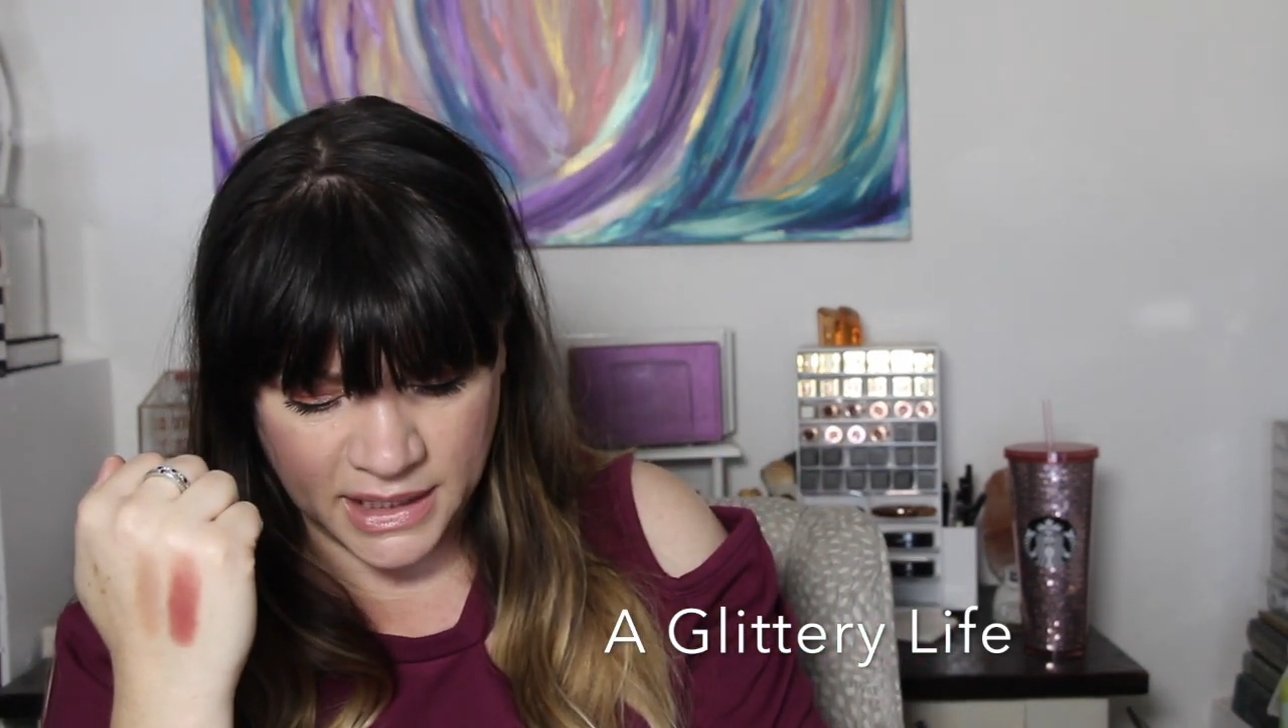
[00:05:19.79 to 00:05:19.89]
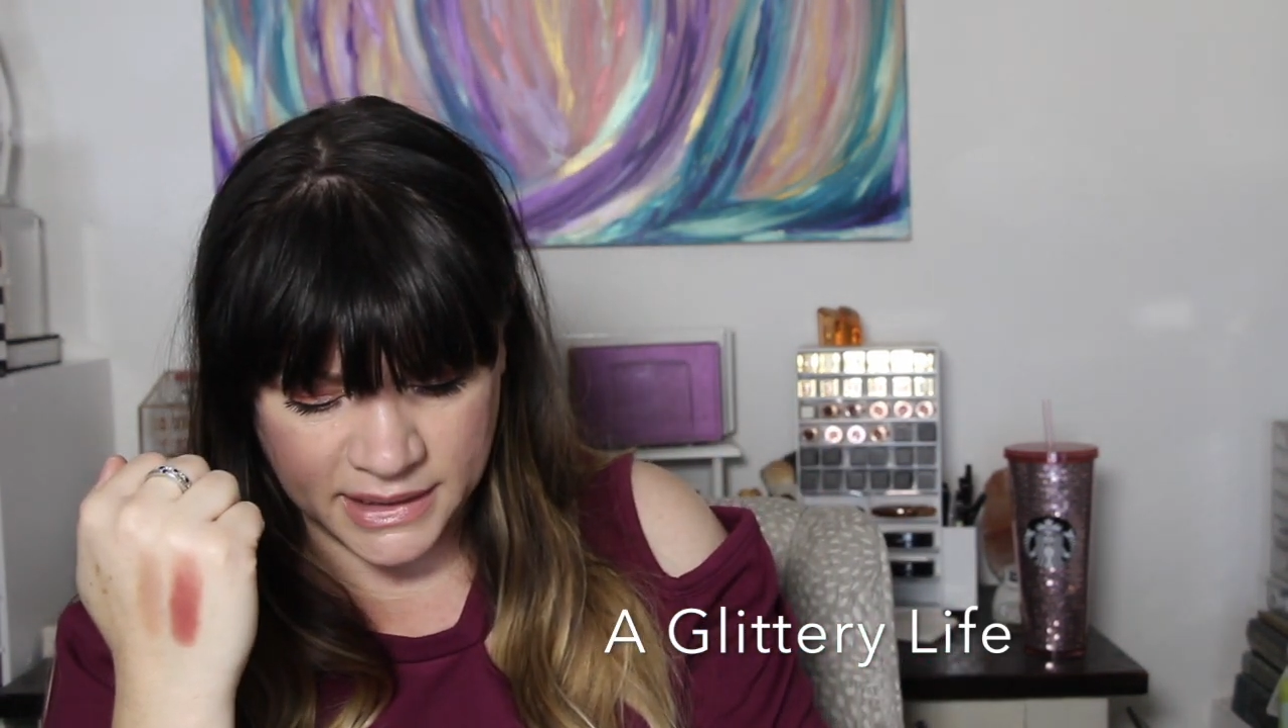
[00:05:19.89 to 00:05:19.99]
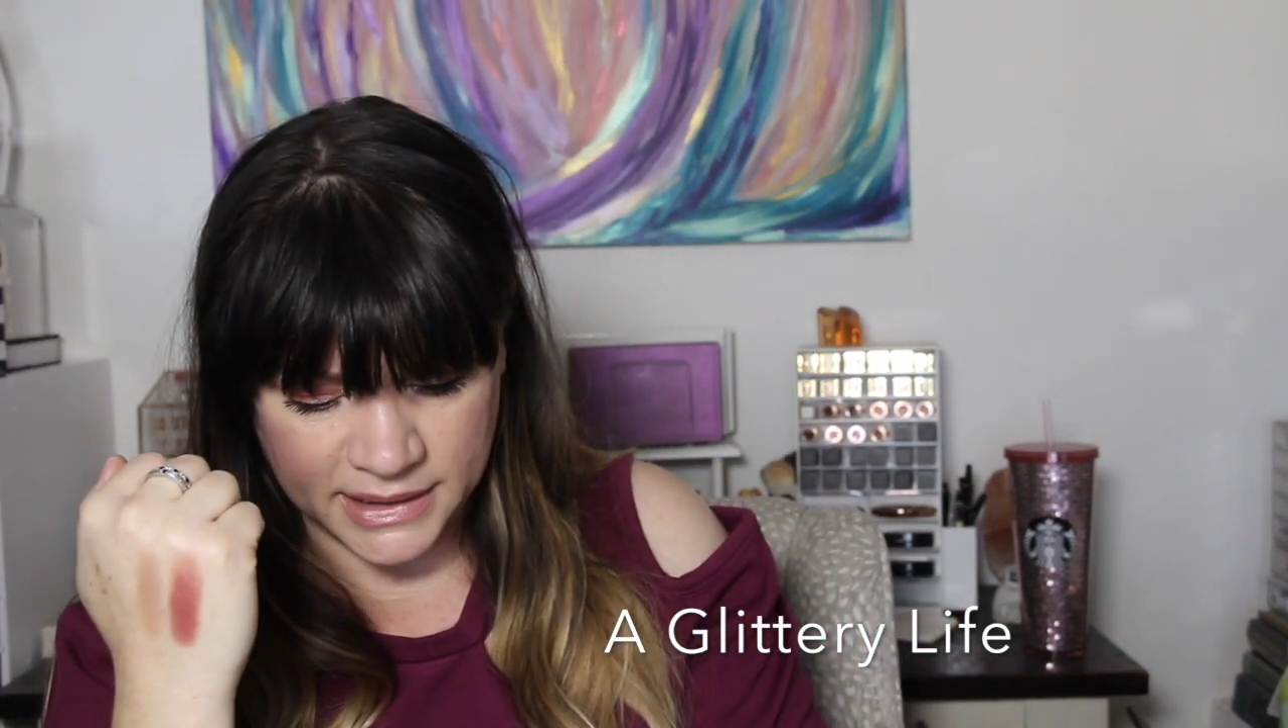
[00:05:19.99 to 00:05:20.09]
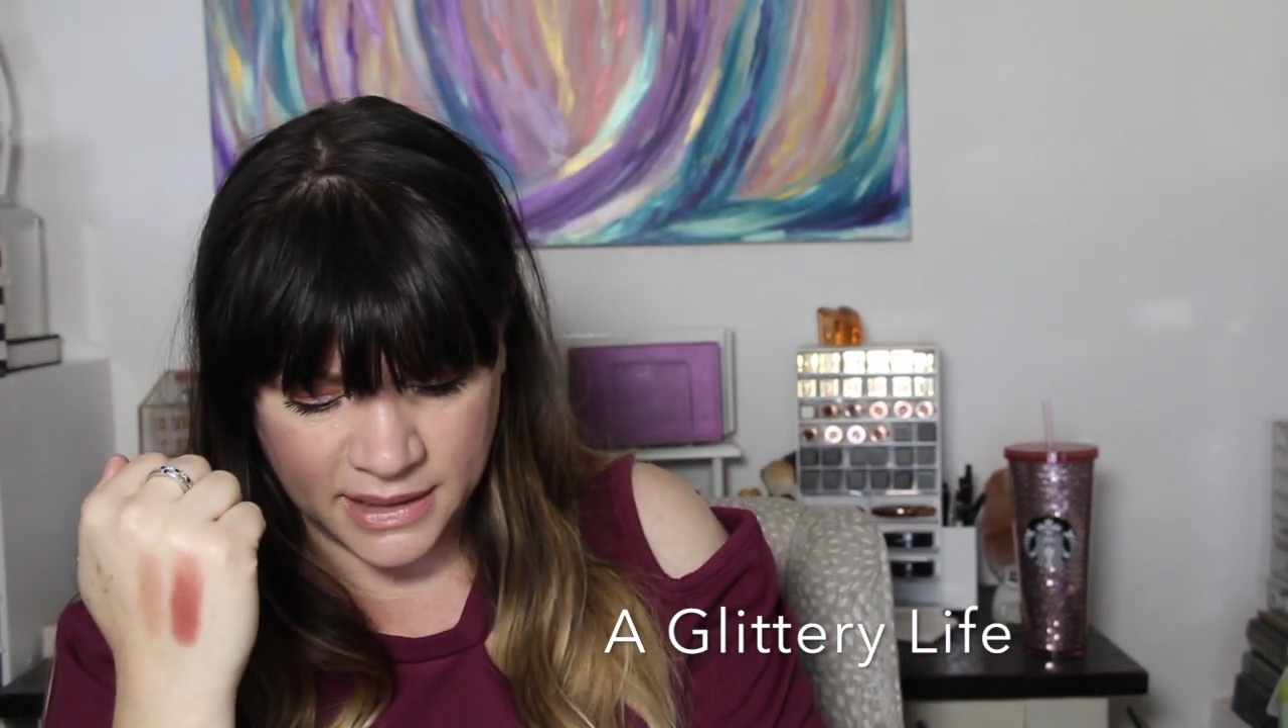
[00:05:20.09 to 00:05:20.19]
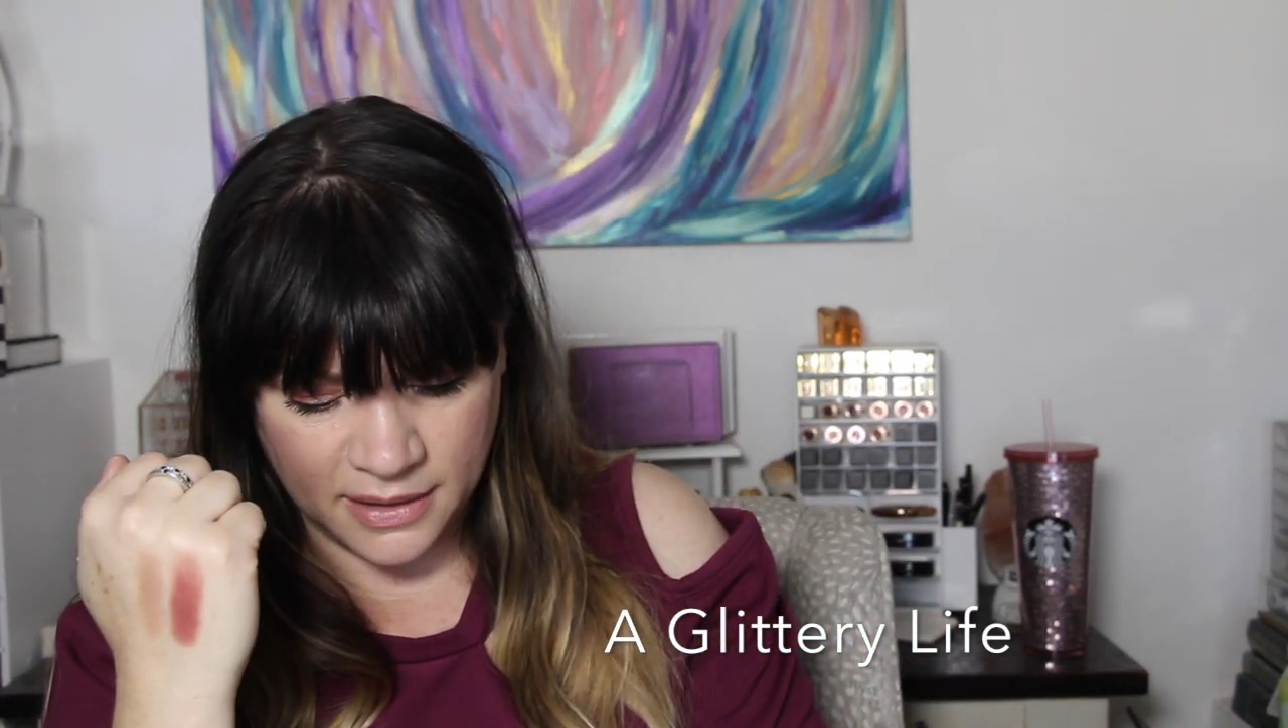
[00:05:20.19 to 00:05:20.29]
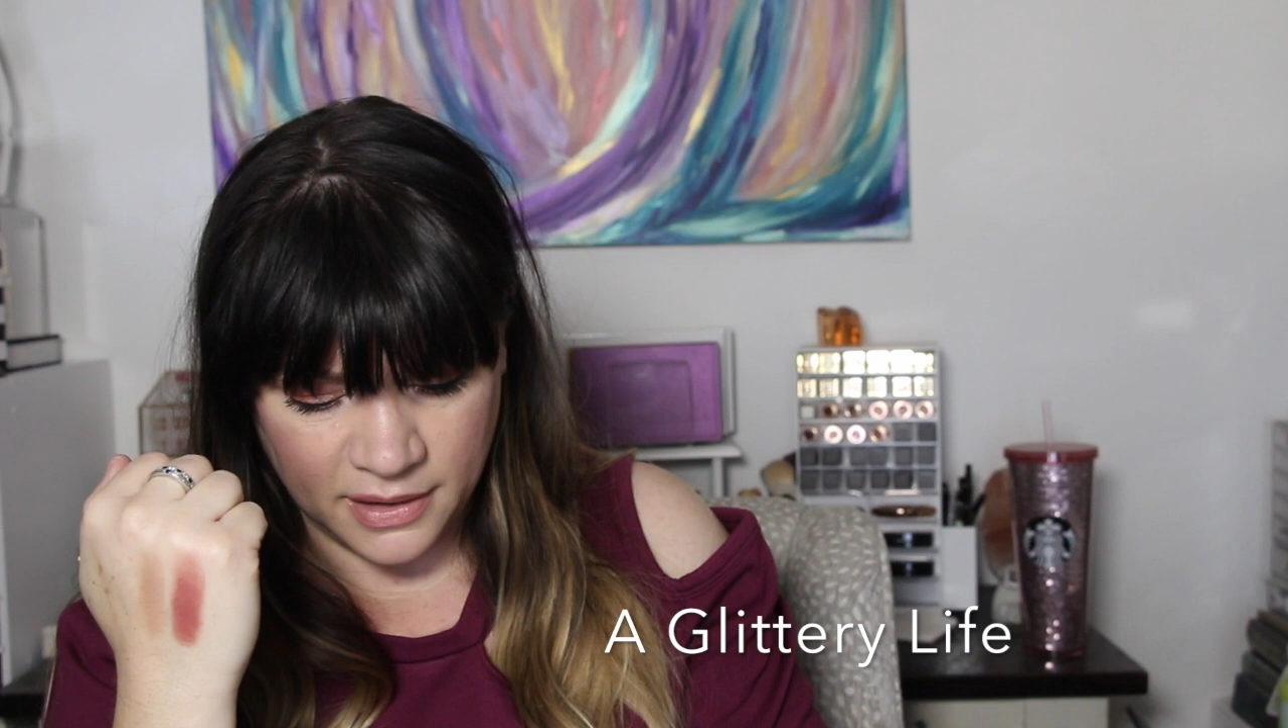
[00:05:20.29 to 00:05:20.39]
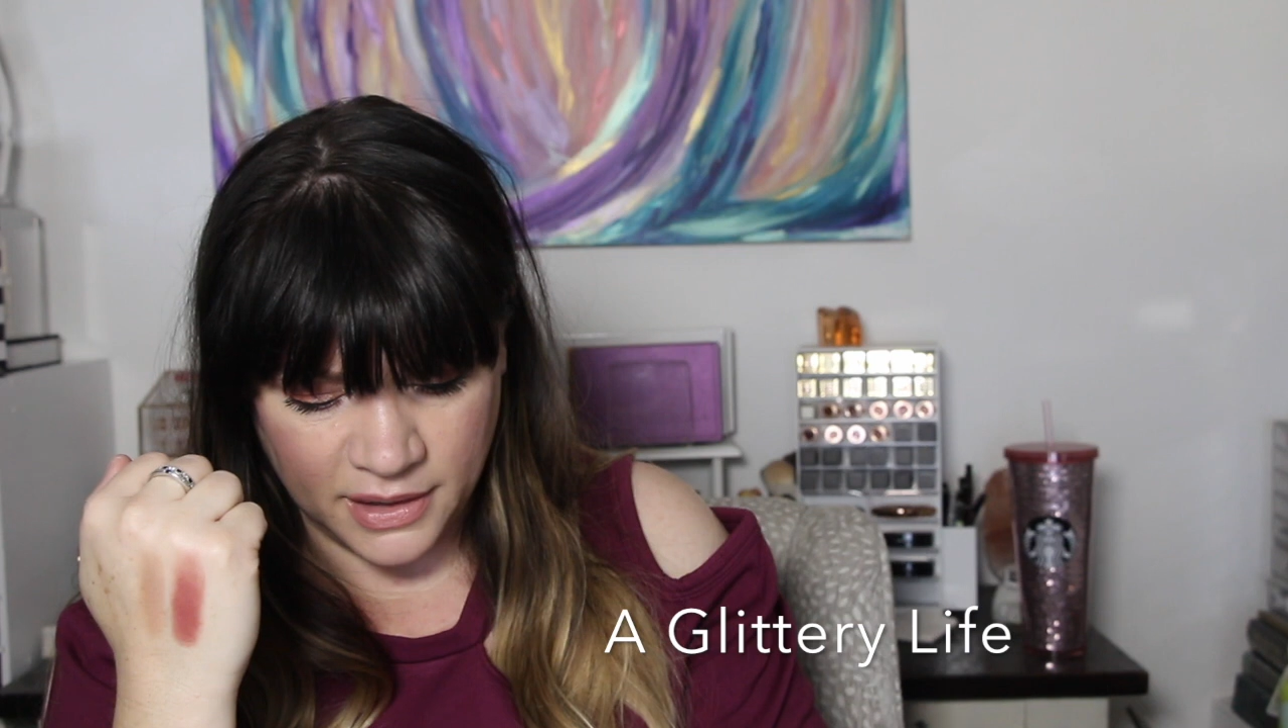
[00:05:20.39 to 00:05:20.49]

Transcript: It's